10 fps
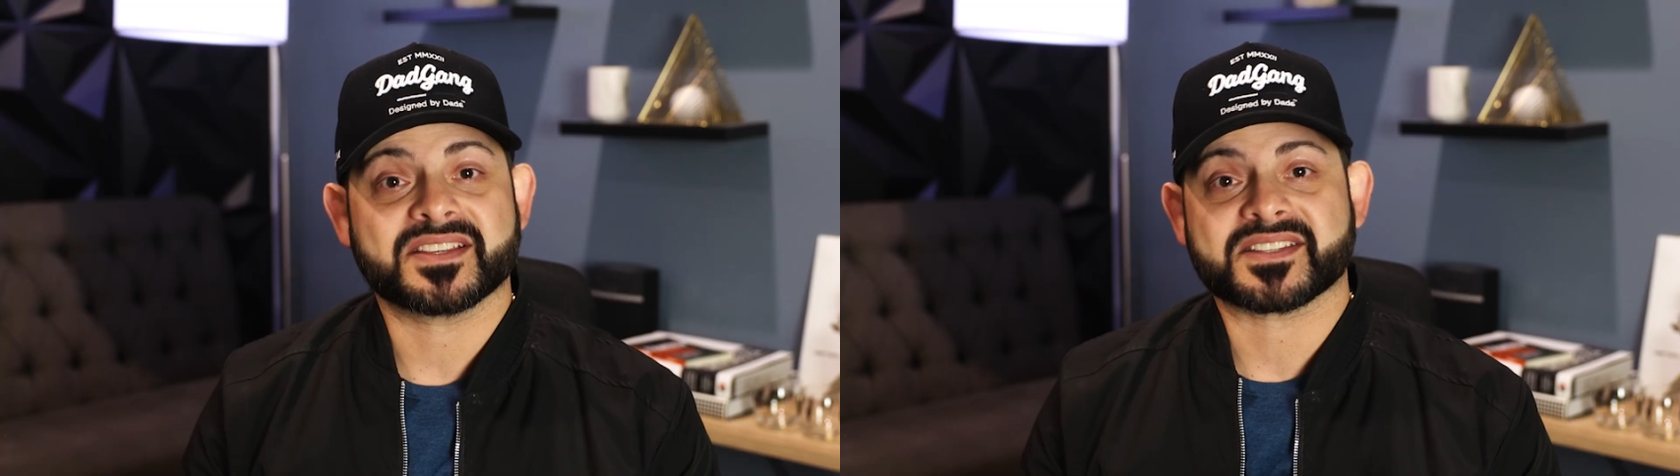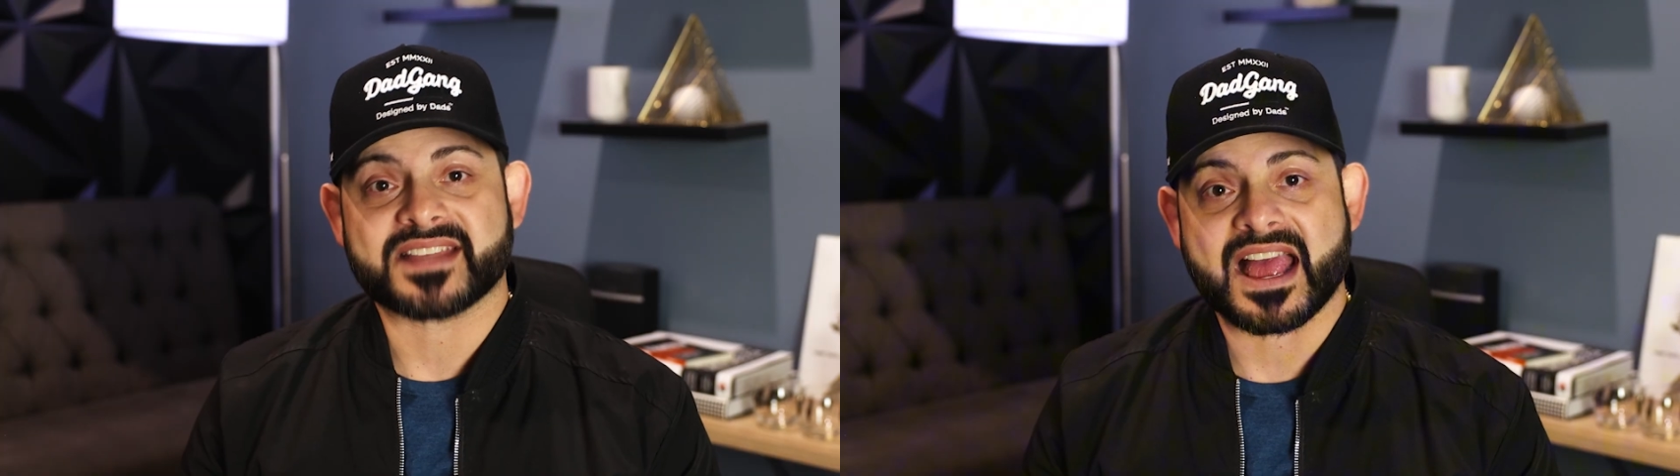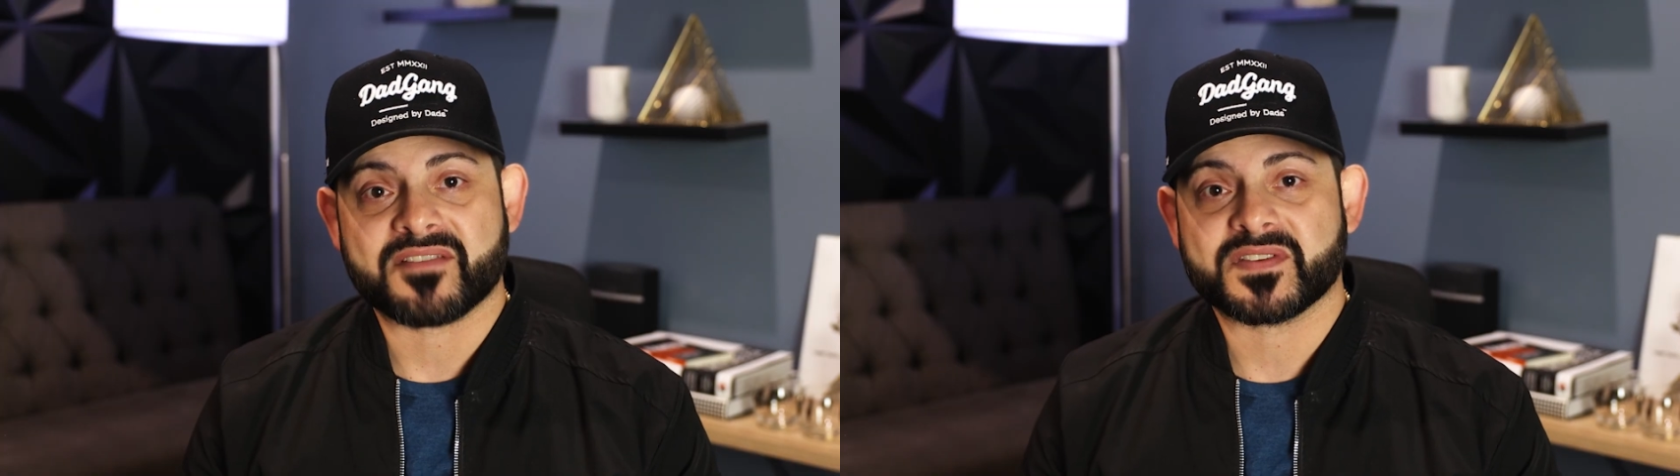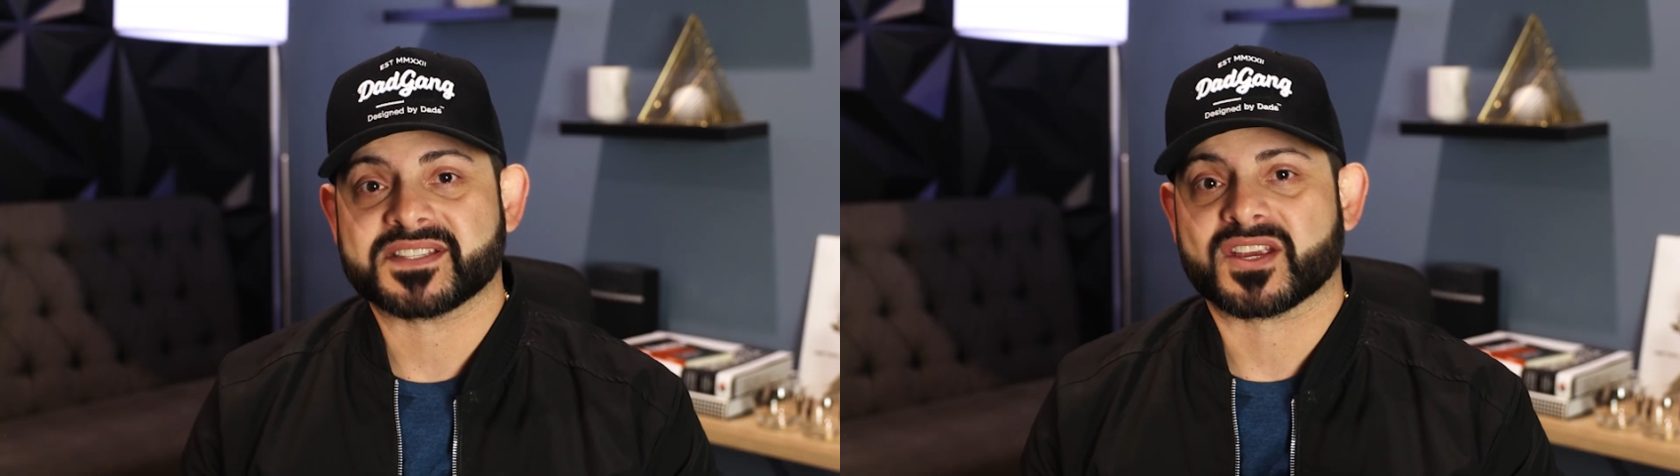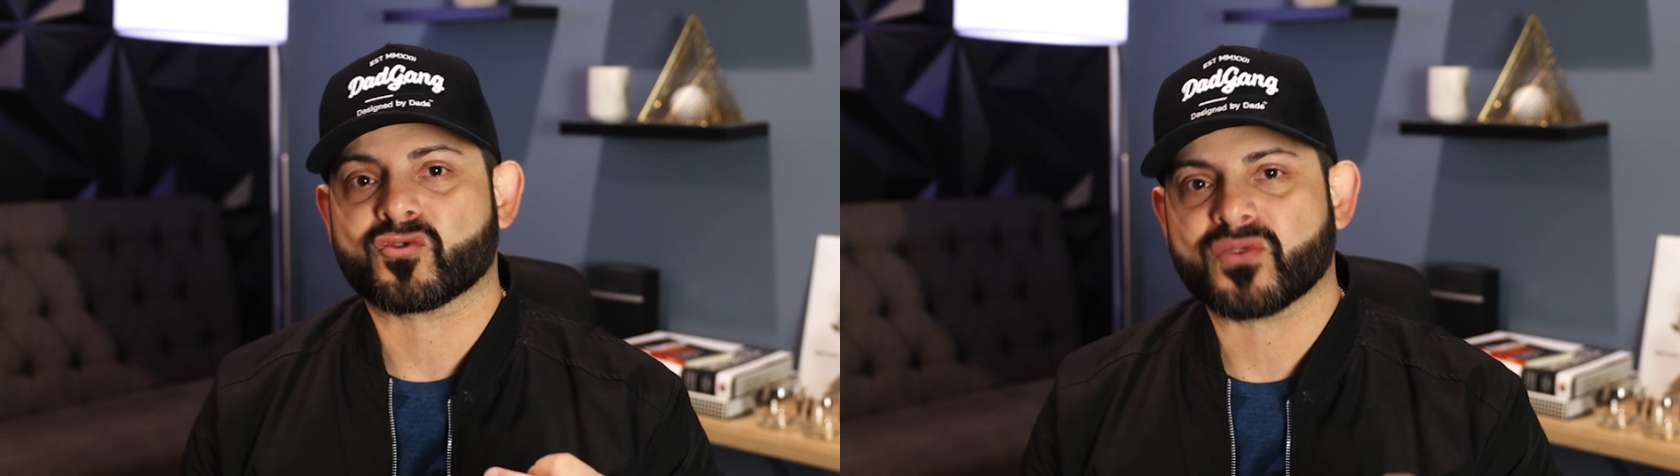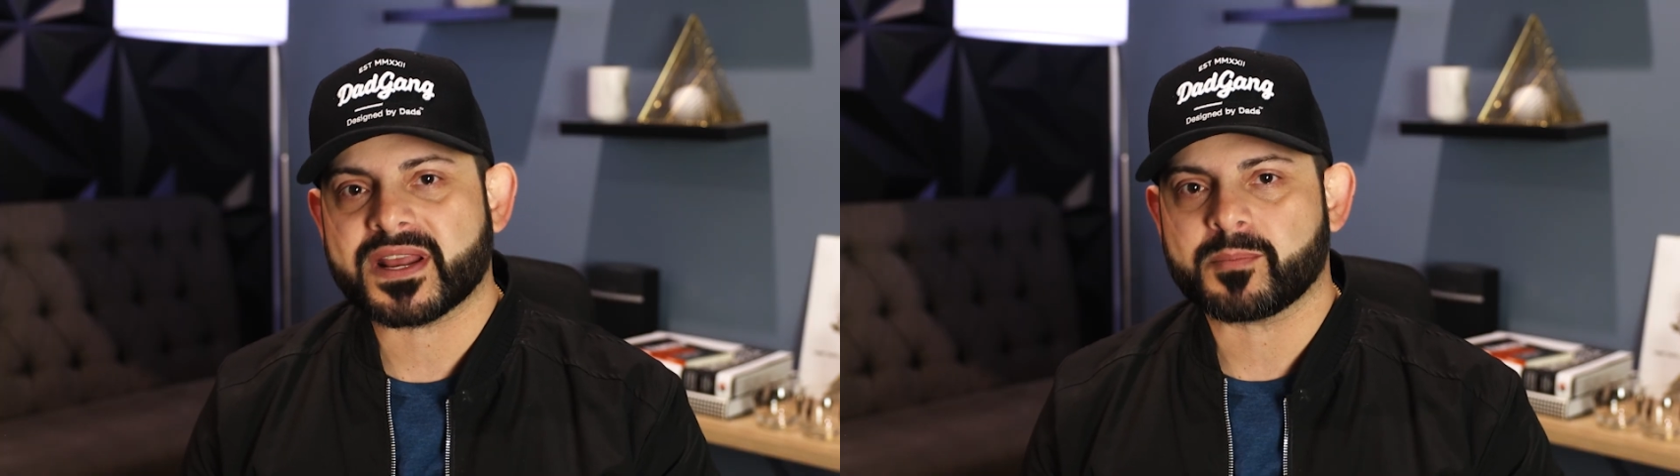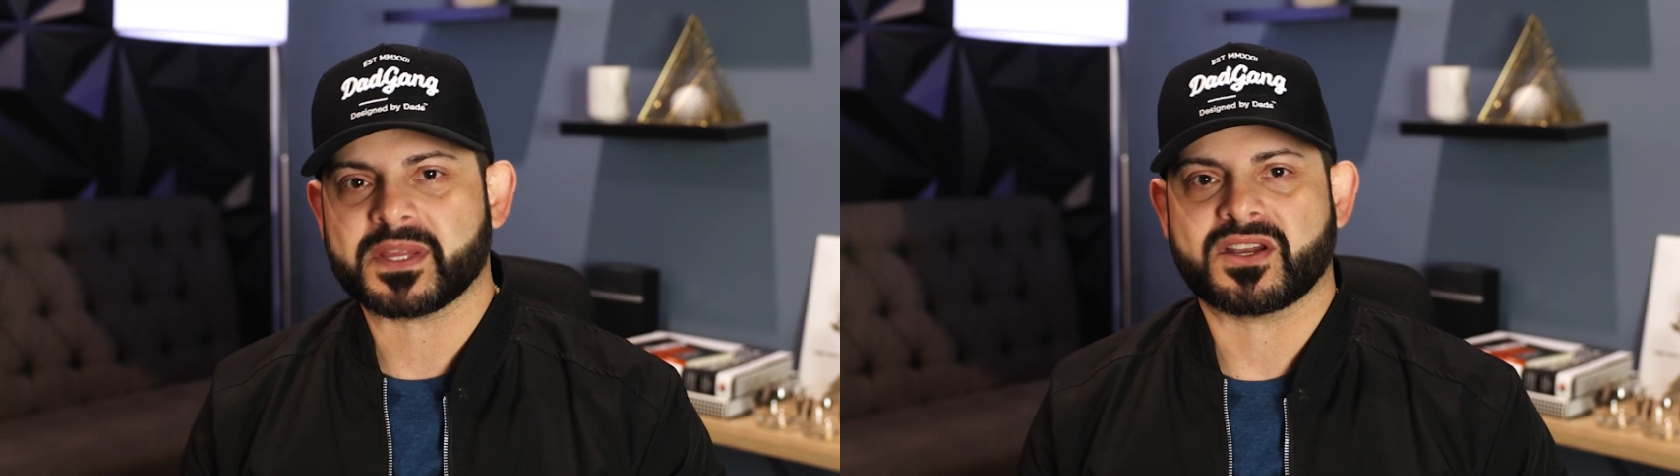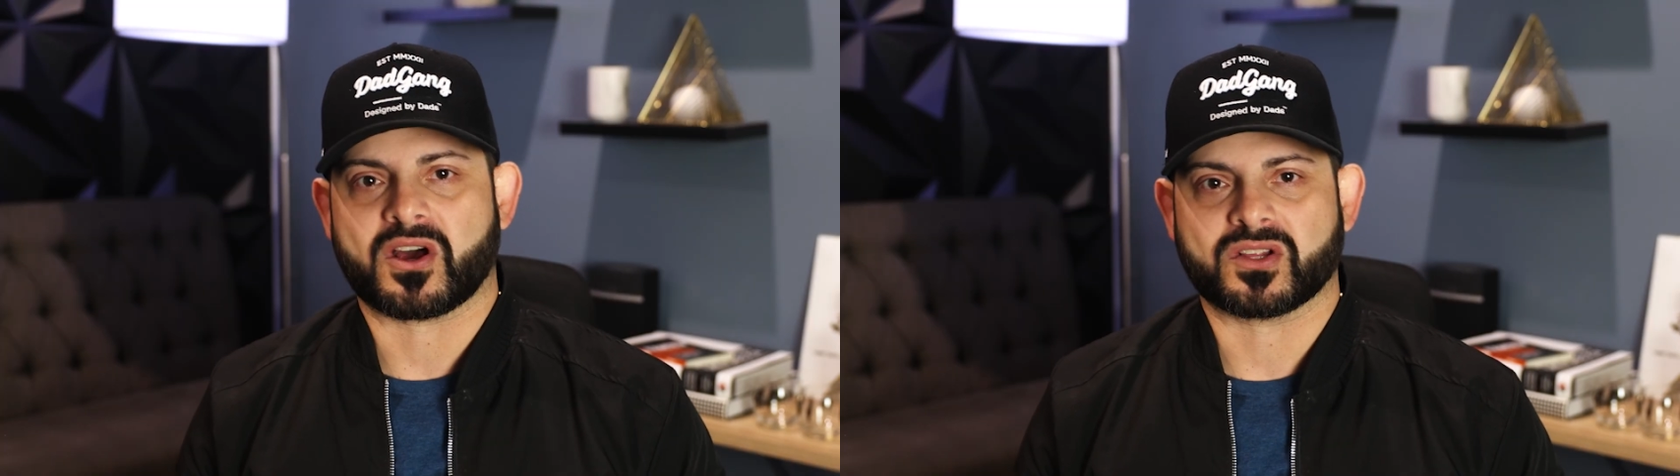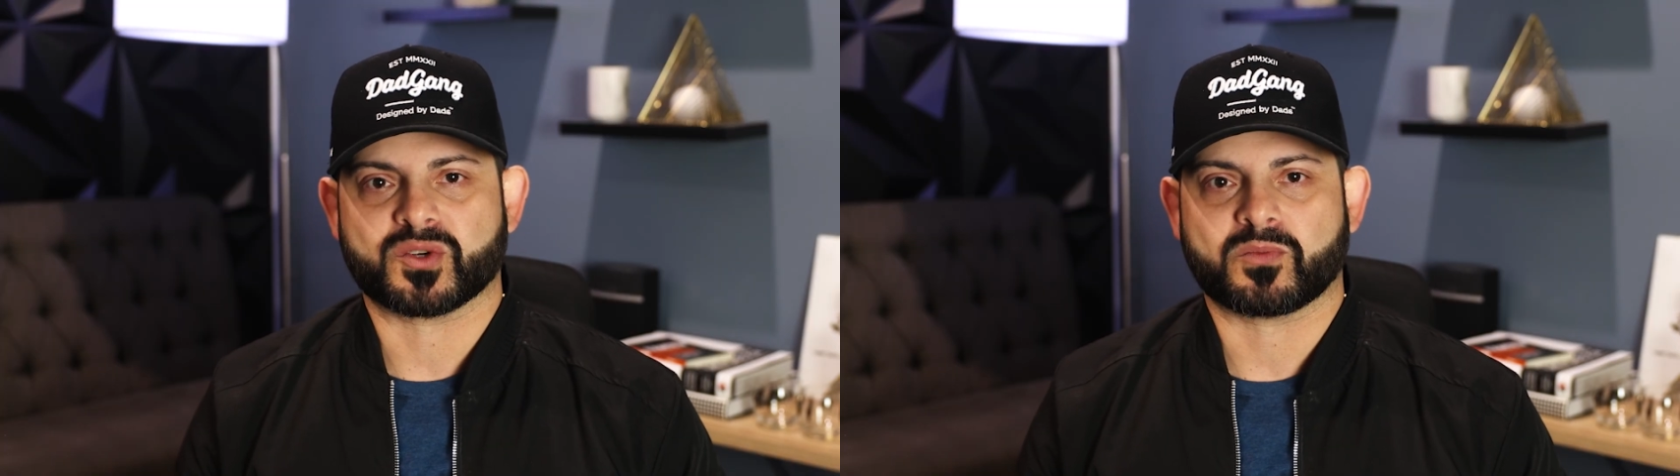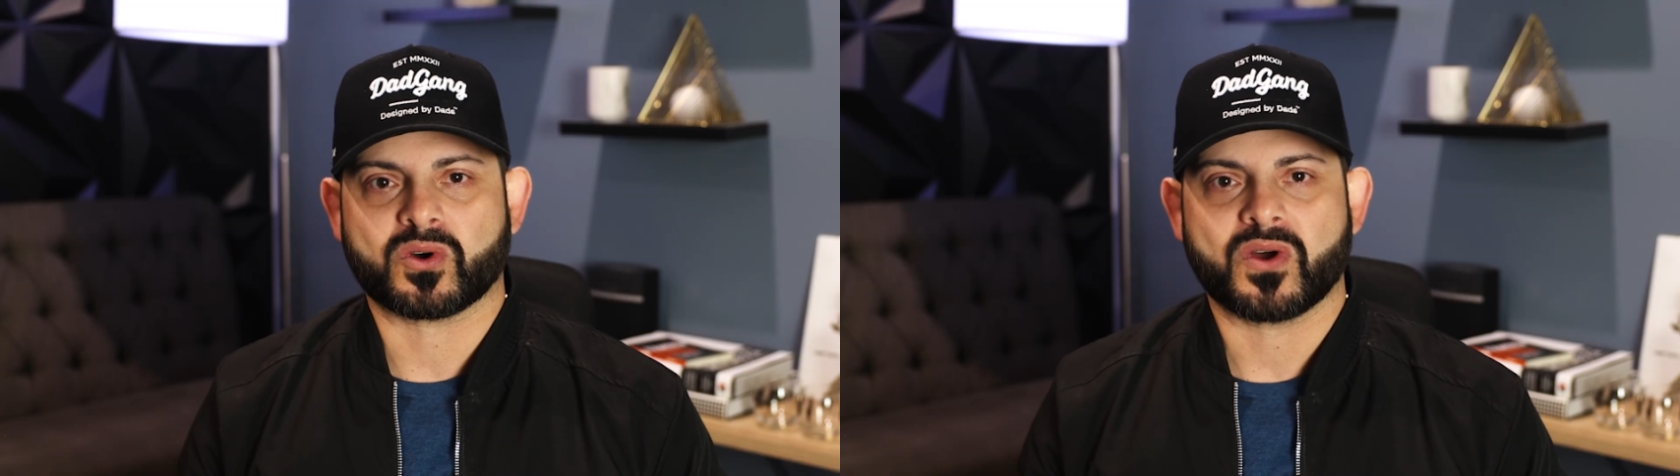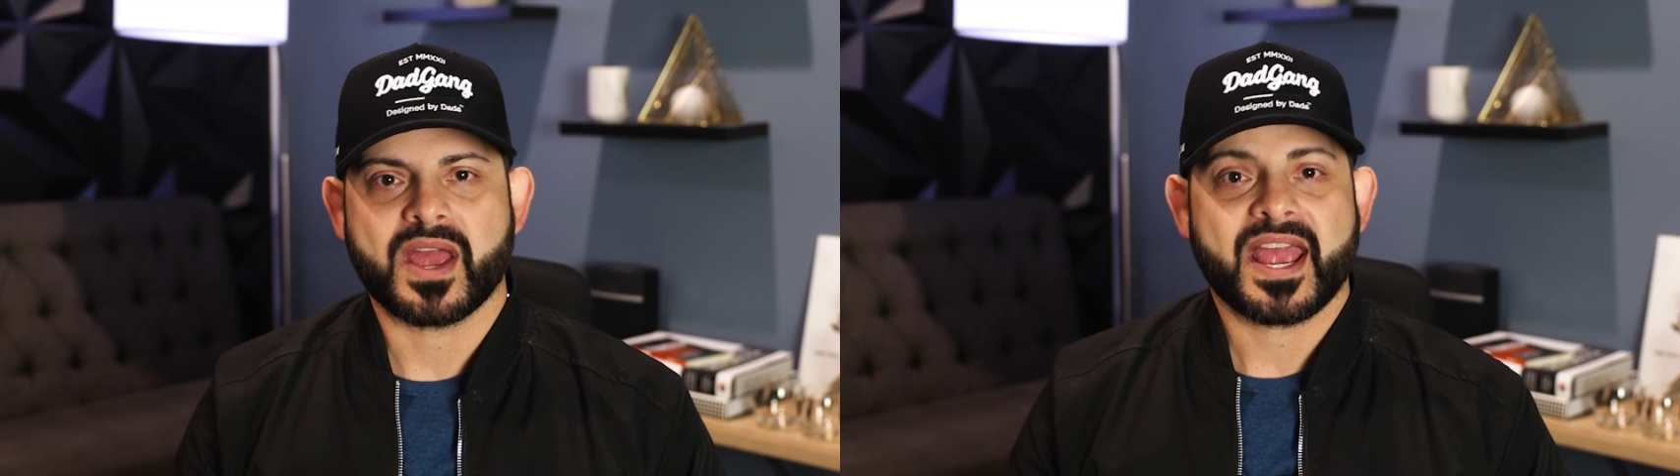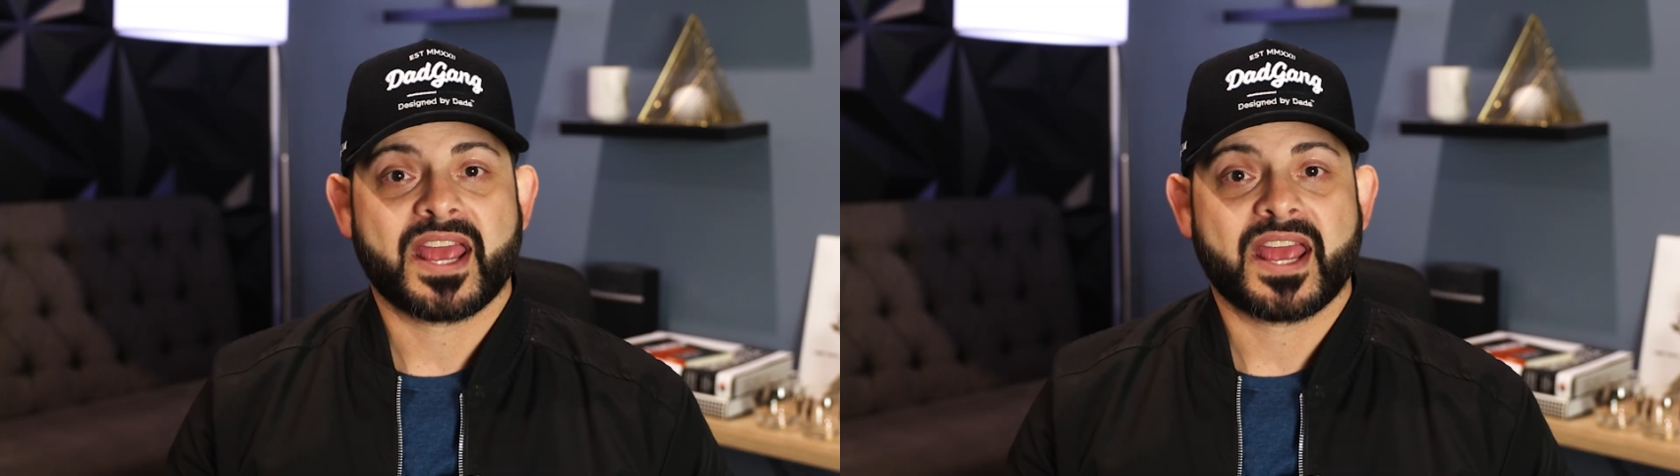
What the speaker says: the staff is incredibly knowledgeable